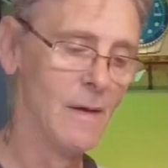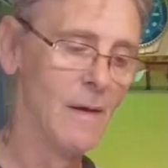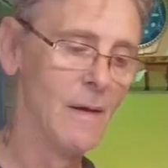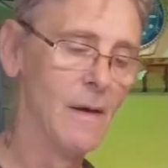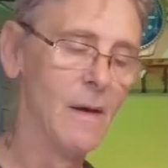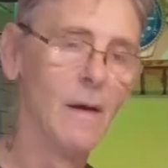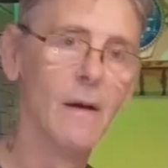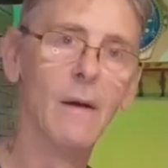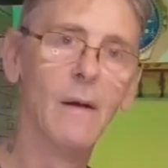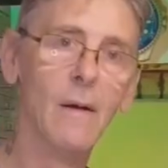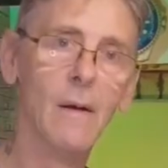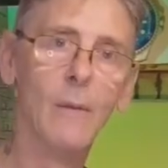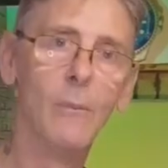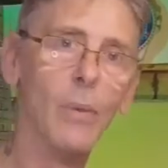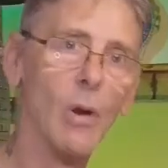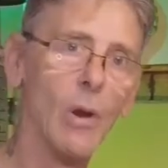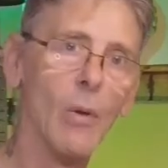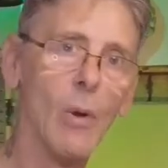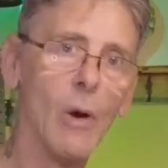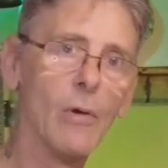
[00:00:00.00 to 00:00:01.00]
But
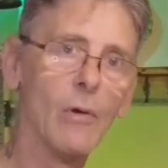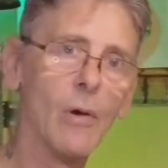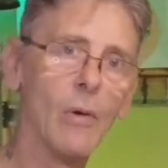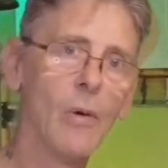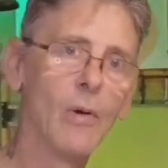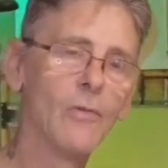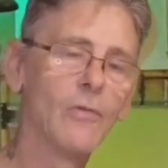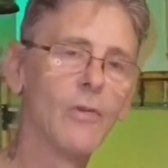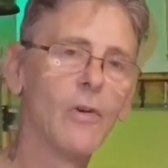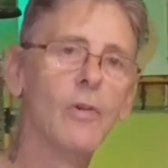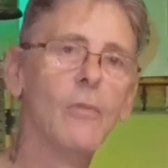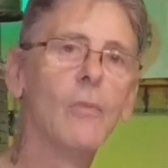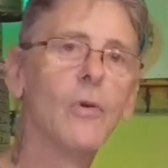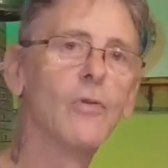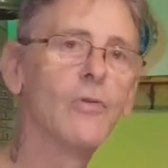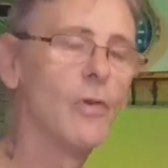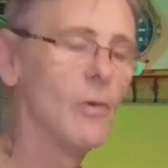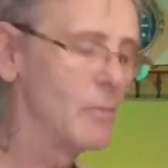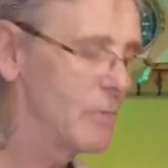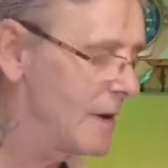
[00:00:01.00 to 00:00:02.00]
I won't go on too
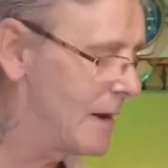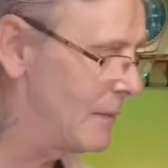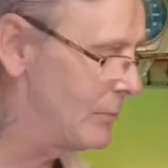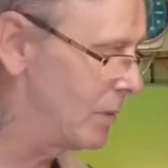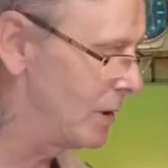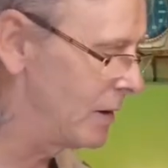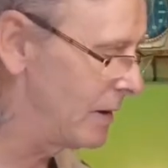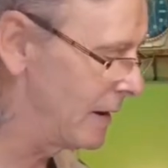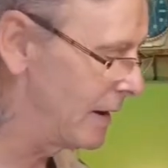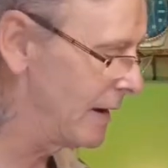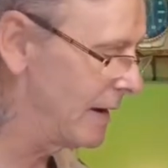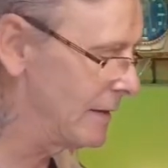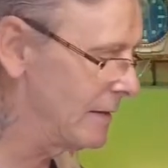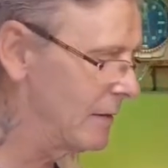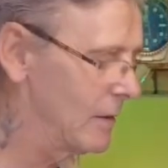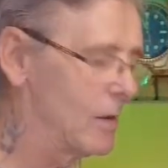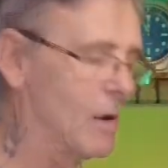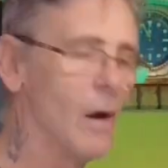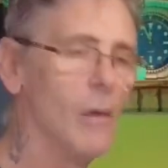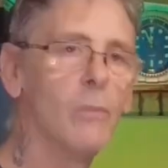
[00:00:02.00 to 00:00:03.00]
much, I'm yabbling again,
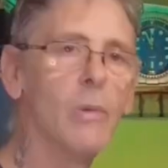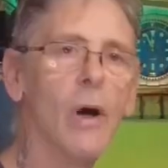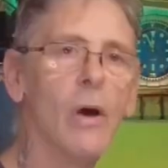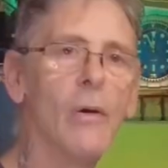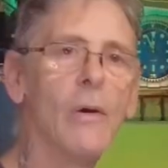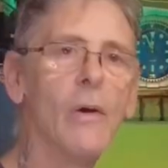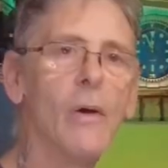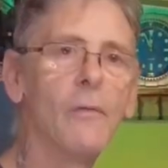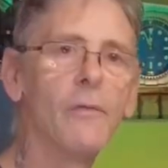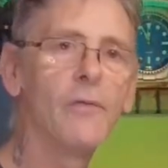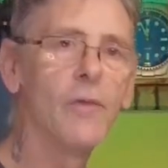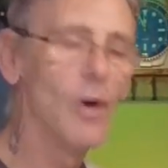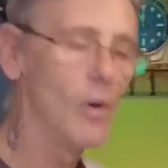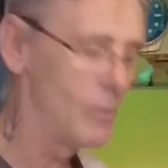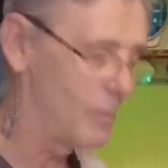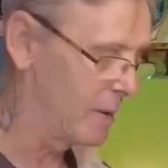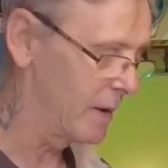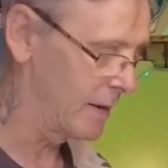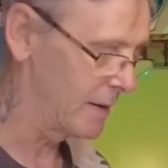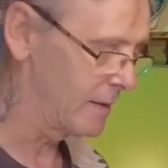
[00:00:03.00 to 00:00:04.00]
I'm going off
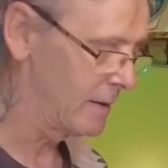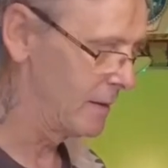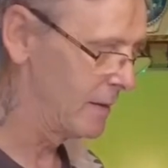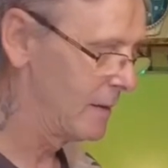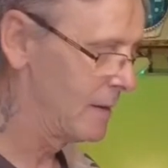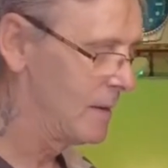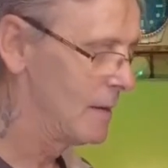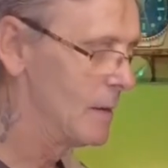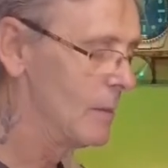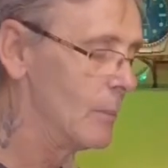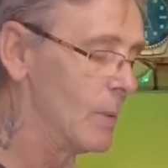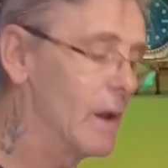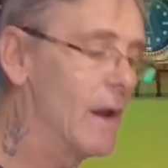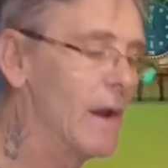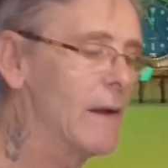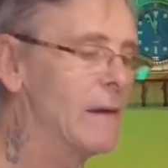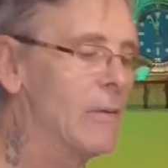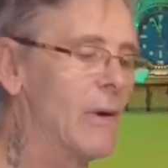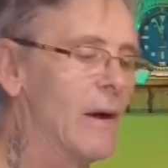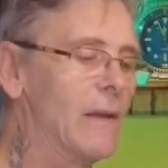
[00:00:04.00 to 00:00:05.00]
topic. But
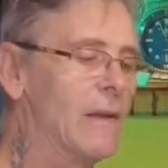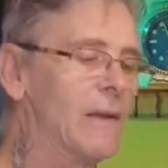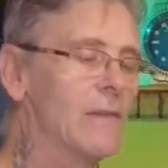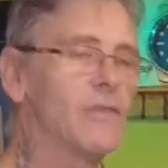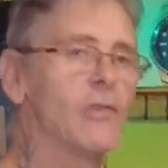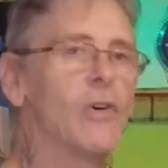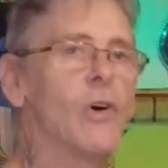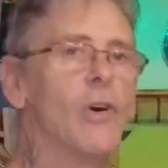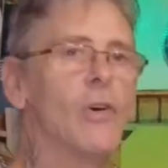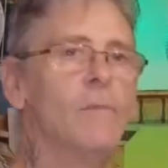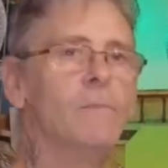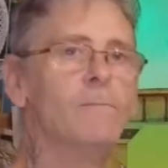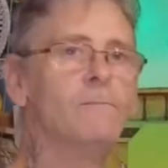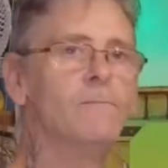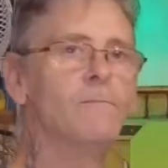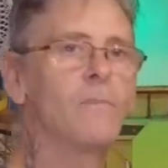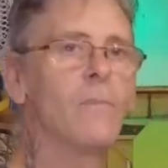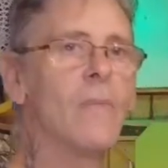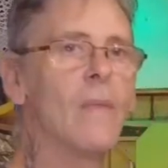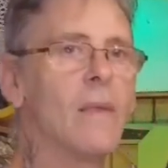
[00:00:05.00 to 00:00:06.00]
anyway, this gun
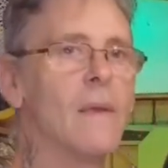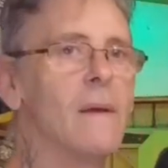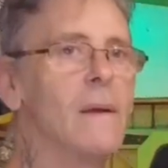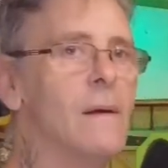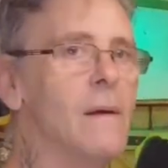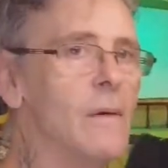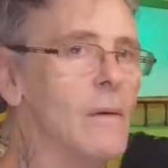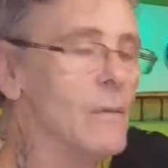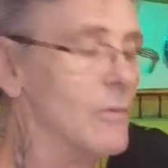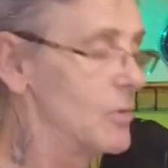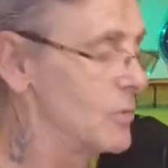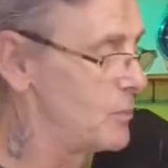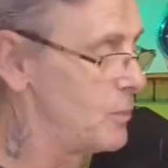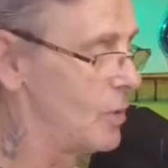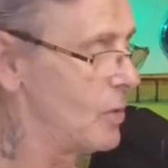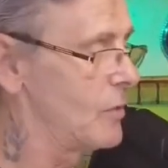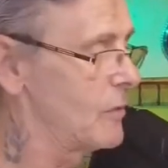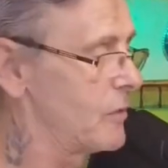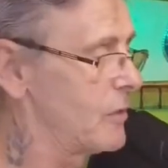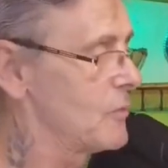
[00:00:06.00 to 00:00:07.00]
was
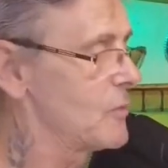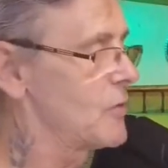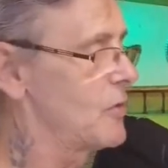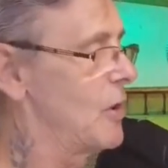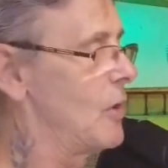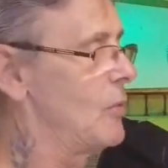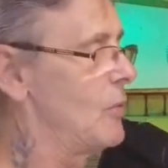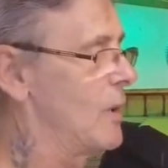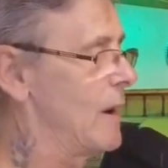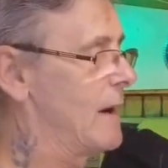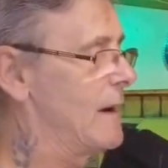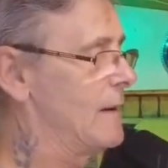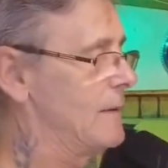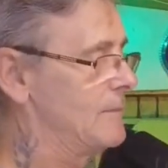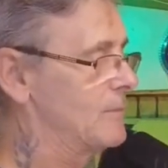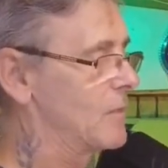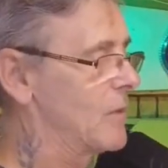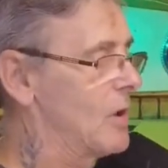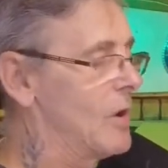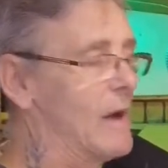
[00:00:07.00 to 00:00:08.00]
bought from Solware.
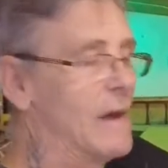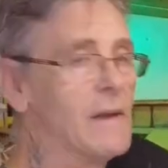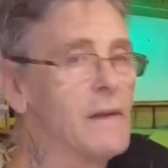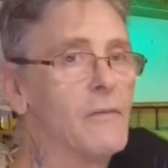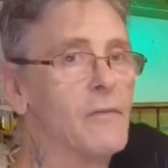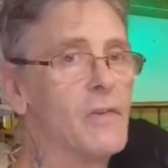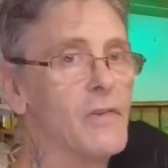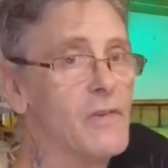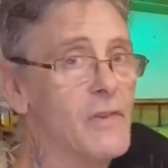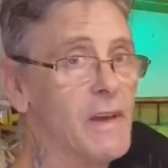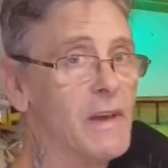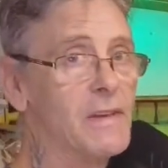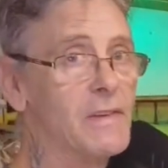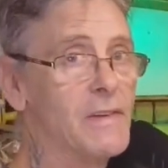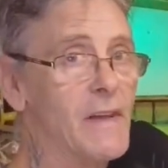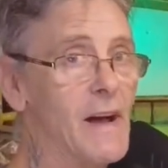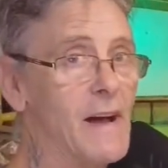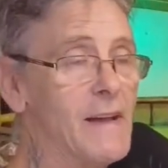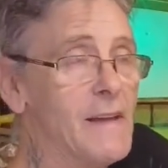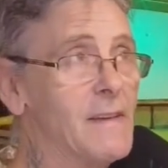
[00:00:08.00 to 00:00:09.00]
I had it for 6
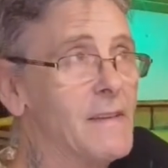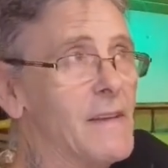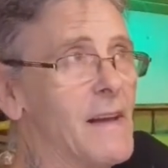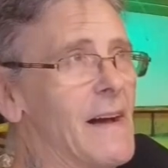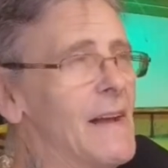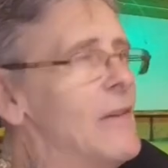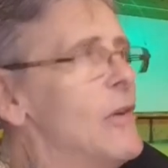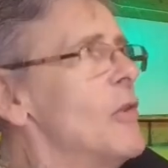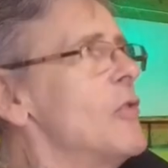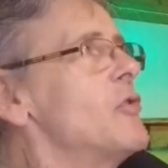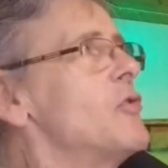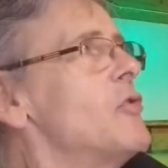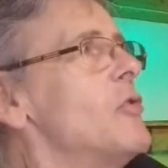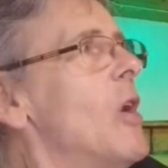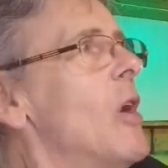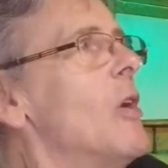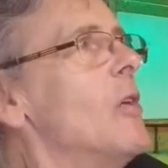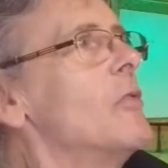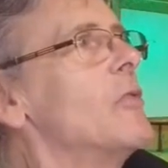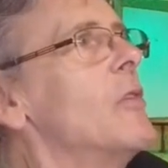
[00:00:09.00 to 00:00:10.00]
days and I
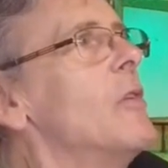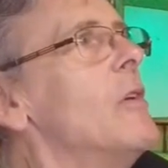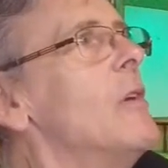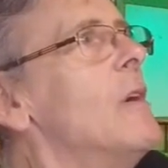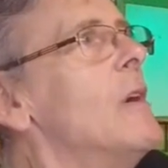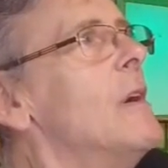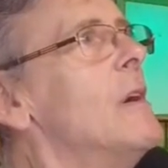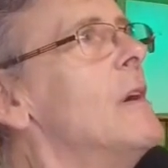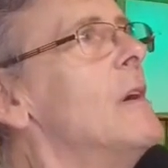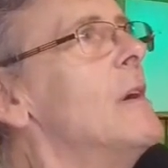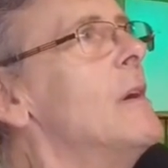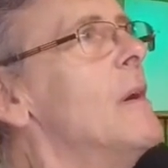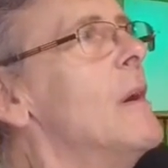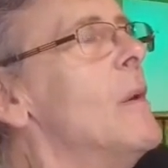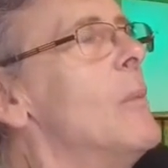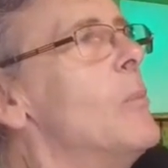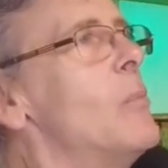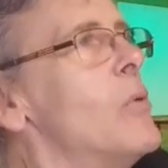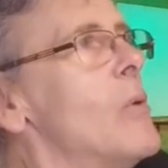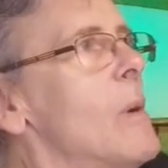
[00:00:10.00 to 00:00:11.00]
shot
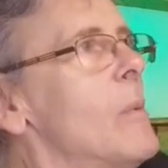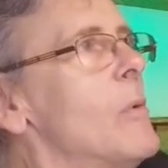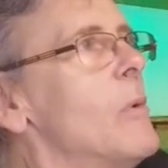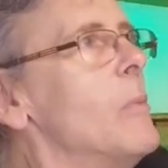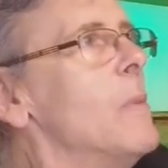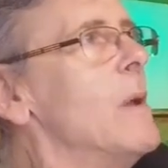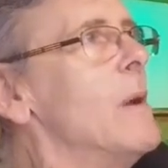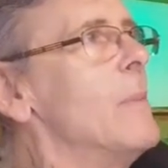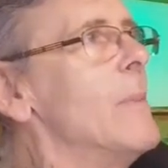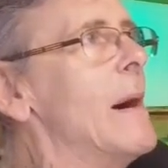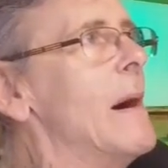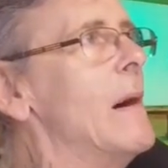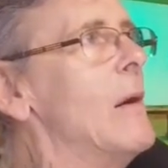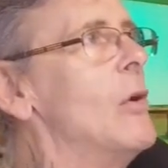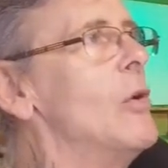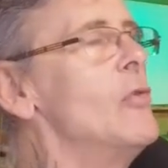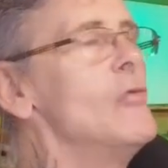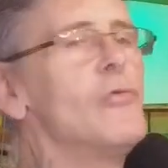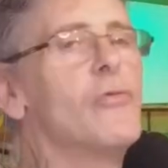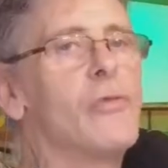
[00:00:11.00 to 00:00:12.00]
probably about
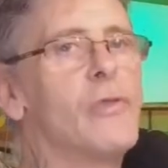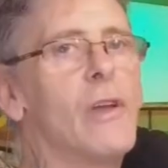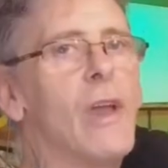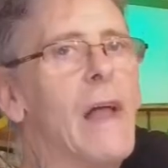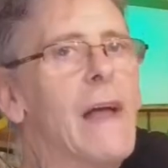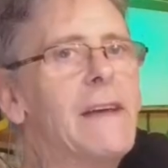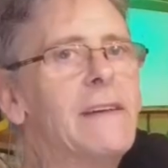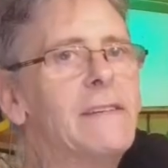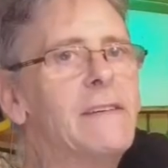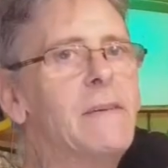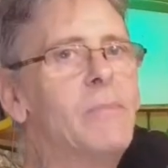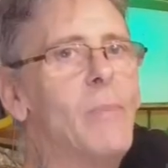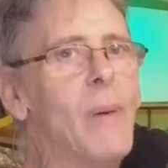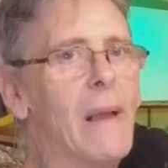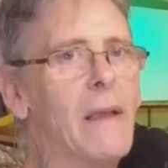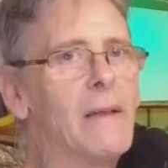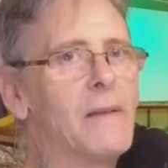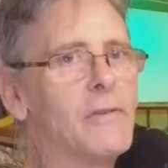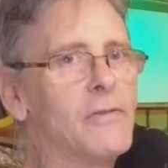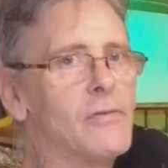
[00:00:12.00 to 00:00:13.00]
180
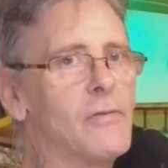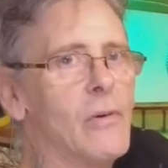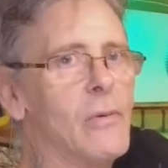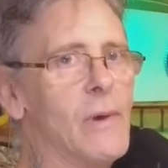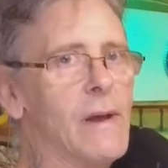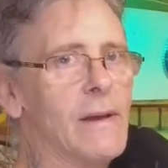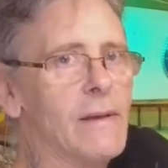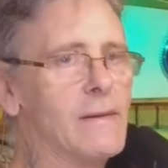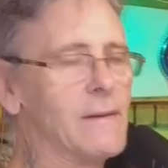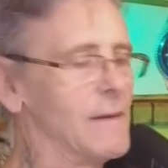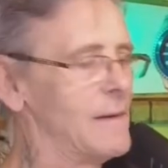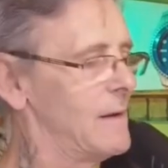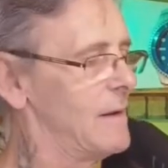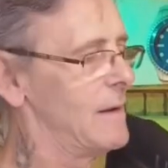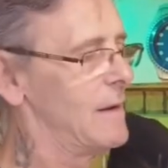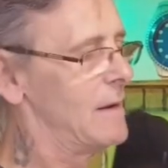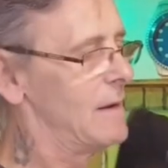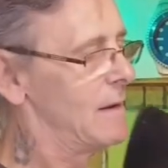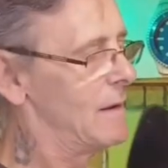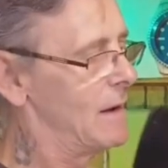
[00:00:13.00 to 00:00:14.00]
pellets through it.
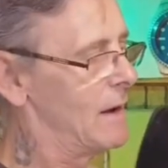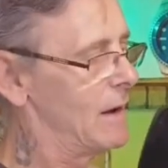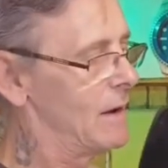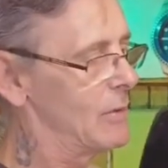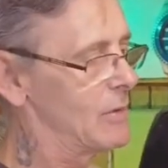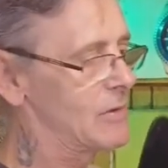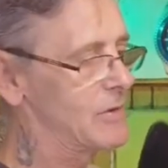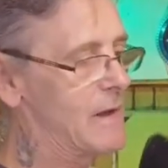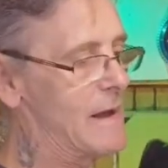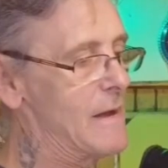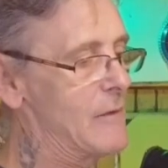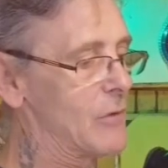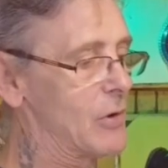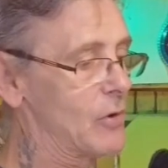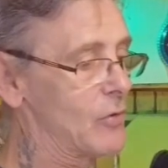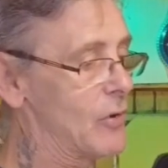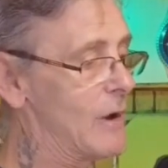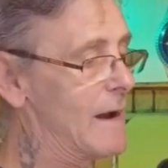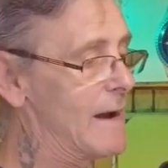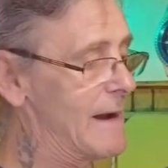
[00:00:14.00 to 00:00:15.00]
And I was down the
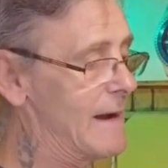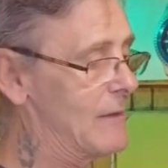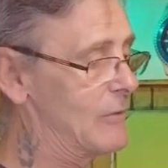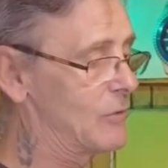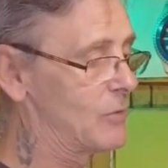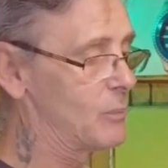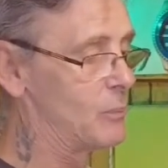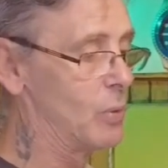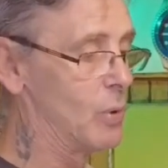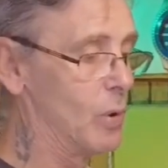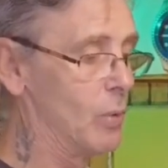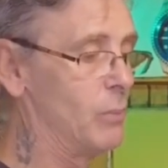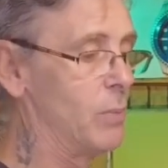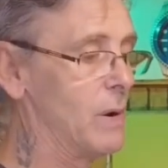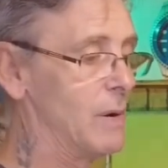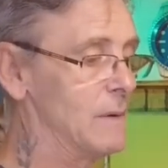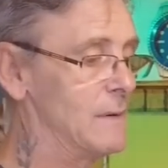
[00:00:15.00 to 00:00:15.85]
Greyhound pub,